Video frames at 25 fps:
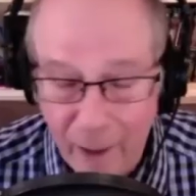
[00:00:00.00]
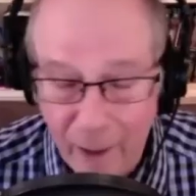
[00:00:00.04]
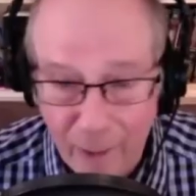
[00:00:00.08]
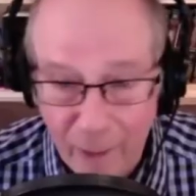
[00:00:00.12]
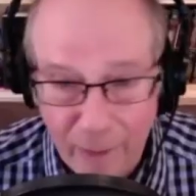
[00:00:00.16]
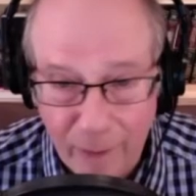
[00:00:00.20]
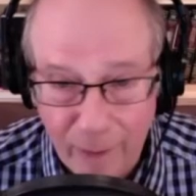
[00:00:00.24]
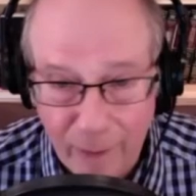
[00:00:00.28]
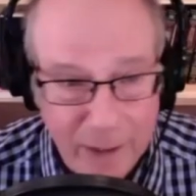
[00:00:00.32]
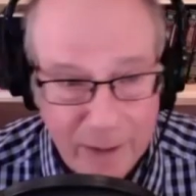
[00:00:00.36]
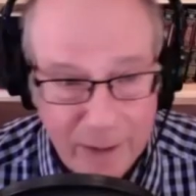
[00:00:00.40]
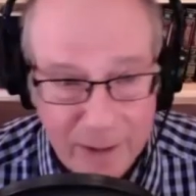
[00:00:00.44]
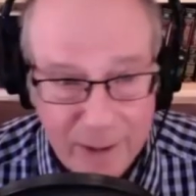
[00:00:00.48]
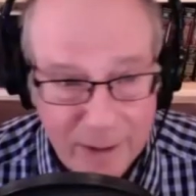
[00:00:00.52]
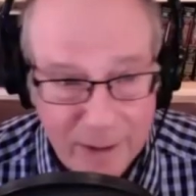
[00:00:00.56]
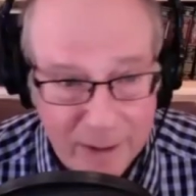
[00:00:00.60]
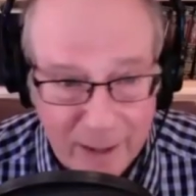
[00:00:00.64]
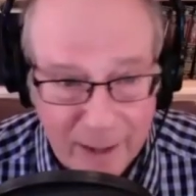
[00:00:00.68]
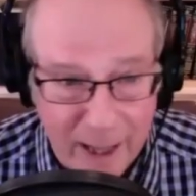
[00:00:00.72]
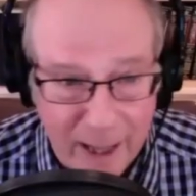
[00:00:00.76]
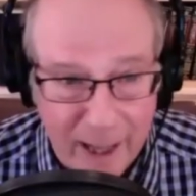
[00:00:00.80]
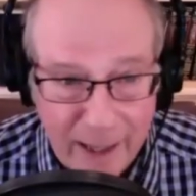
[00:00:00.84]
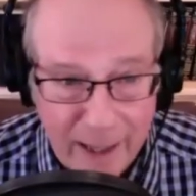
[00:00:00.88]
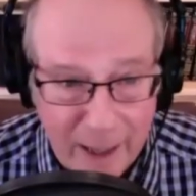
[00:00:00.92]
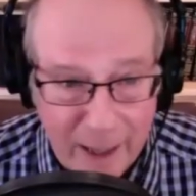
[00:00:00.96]
this is
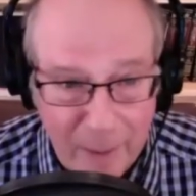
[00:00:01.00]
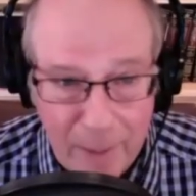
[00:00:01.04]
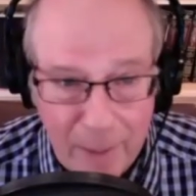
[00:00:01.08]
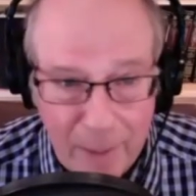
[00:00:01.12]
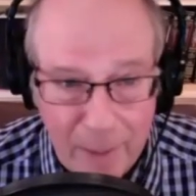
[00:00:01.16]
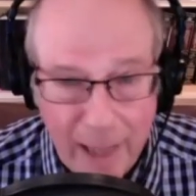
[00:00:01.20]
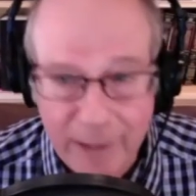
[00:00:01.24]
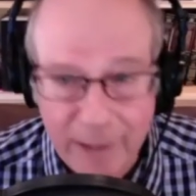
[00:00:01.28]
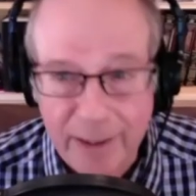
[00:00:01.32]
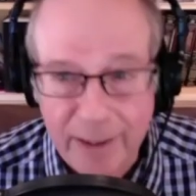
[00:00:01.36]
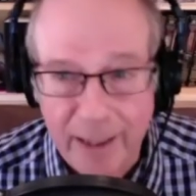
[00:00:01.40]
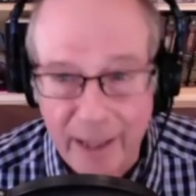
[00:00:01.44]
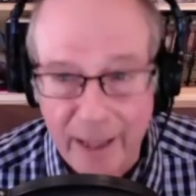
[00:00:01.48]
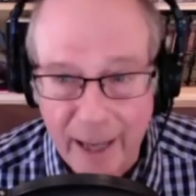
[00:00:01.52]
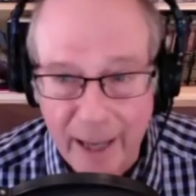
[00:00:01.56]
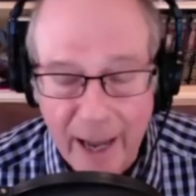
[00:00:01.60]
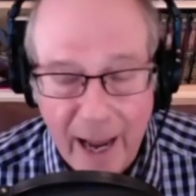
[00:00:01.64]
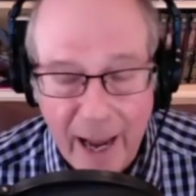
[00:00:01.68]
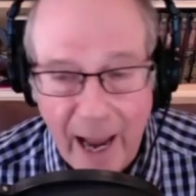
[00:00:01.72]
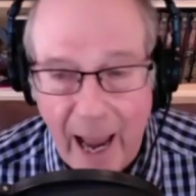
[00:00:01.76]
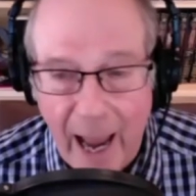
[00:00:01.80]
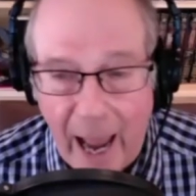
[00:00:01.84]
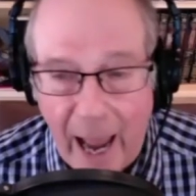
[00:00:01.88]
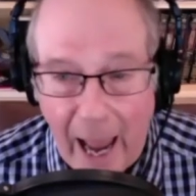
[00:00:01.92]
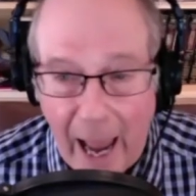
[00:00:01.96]
like amazing
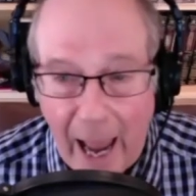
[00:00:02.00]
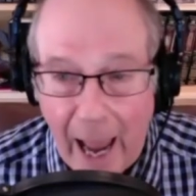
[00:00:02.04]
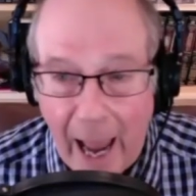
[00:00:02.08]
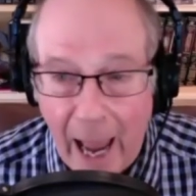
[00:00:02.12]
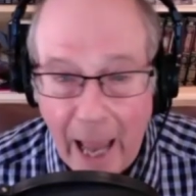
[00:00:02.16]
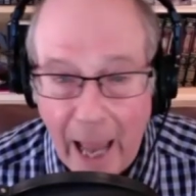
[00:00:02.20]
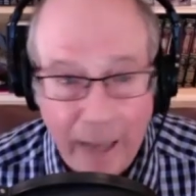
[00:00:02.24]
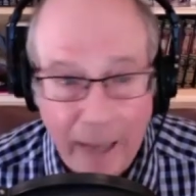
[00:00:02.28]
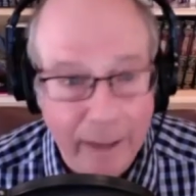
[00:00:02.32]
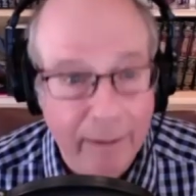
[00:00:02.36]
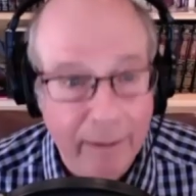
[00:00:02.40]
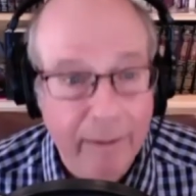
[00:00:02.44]
and